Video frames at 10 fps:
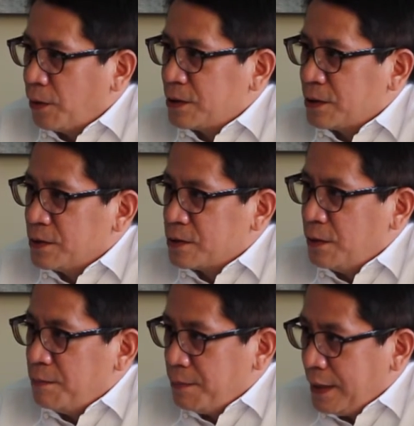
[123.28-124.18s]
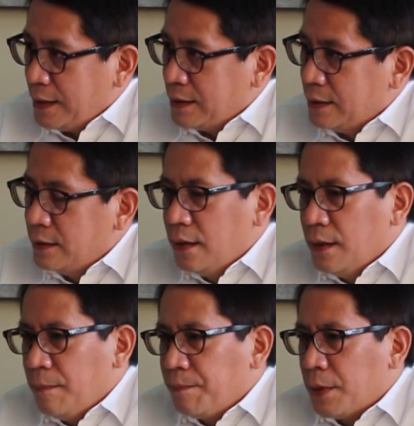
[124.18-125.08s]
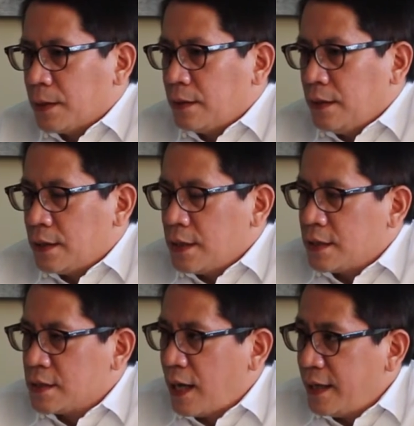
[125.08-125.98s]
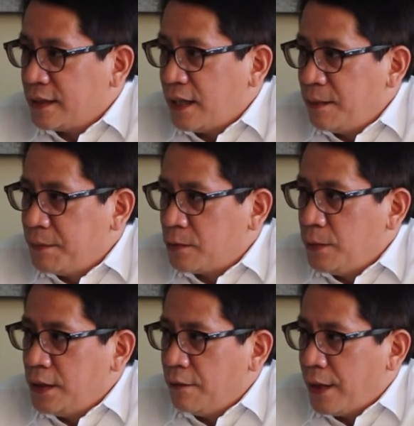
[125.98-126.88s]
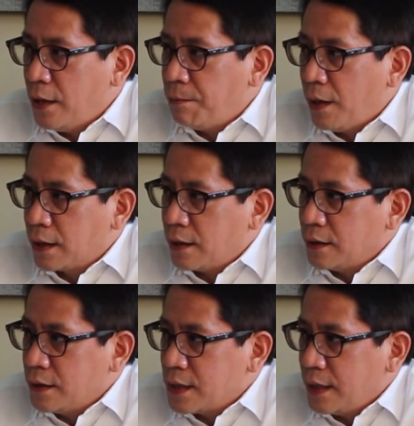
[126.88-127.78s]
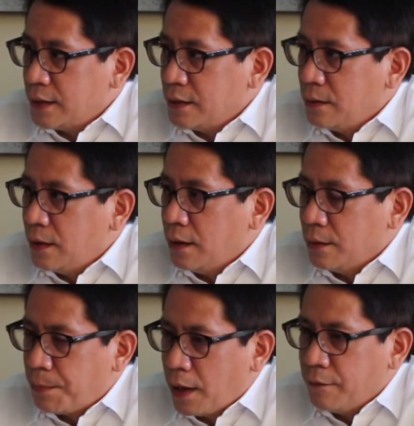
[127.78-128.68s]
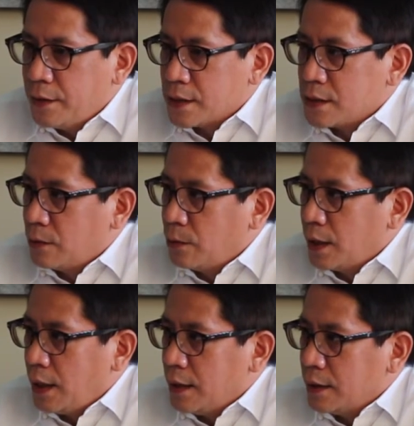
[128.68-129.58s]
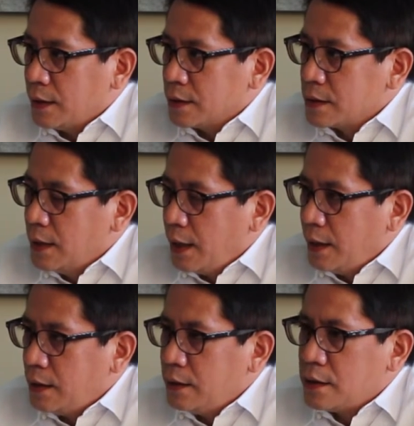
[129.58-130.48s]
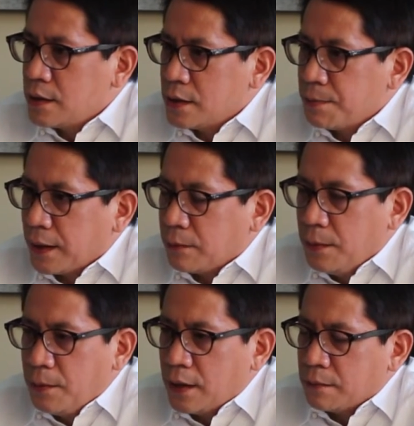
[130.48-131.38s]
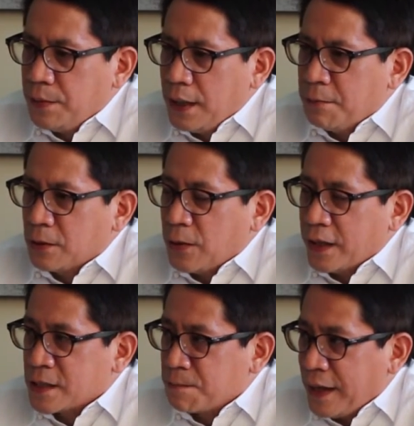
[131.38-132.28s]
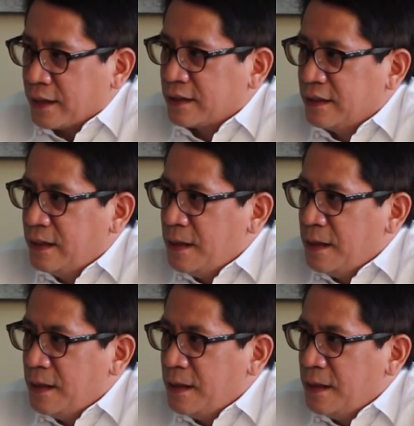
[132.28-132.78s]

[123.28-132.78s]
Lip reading: fortunes will be made. Mm-hmm. But it's high time that we develop our countryside, the provinces, the rural areas. Yes. And in this respect, we will not be able to expect